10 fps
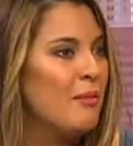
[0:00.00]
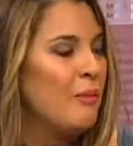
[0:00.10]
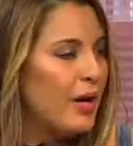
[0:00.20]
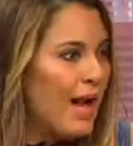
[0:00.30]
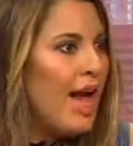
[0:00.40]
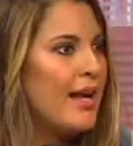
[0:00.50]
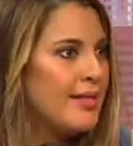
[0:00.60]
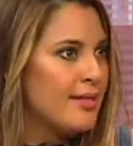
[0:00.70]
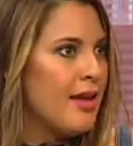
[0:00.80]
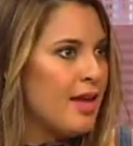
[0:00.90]
But
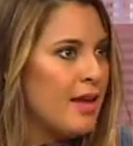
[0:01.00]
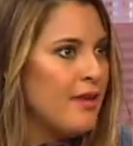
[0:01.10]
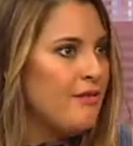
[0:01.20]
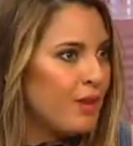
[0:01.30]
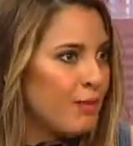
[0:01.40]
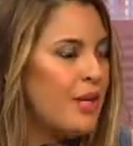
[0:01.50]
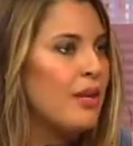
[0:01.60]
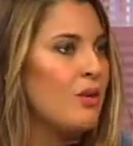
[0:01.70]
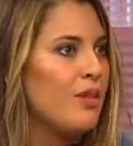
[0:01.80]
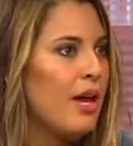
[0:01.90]
as a
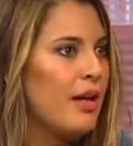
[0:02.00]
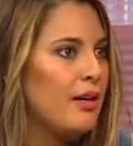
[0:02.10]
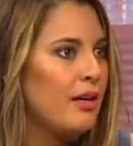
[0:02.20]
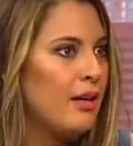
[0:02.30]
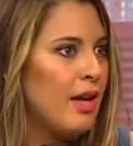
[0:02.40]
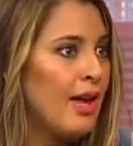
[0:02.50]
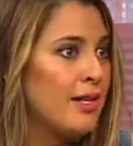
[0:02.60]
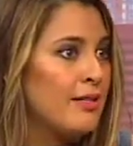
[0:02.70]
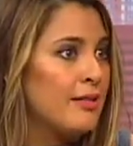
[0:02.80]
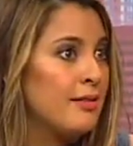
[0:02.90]
Filipino that
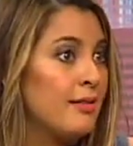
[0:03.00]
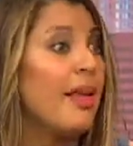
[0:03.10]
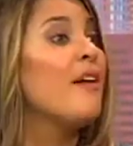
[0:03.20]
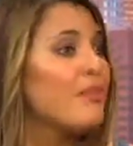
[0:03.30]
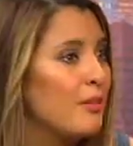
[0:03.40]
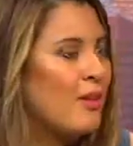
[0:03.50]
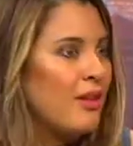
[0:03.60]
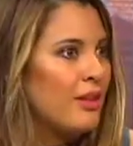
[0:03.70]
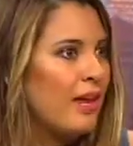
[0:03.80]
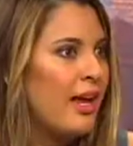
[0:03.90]
has left the
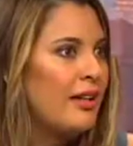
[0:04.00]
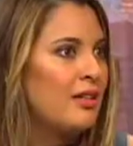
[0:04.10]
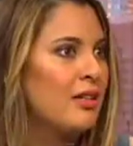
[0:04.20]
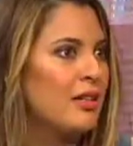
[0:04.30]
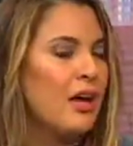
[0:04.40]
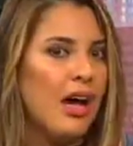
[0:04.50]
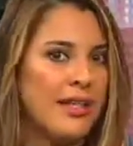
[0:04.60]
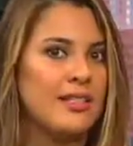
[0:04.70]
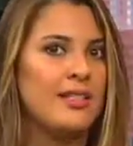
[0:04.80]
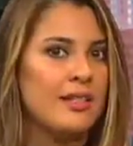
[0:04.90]
motherland,
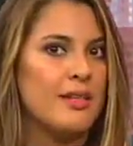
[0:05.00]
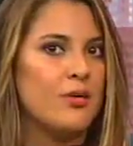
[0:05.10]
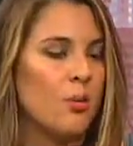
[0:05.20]
I see this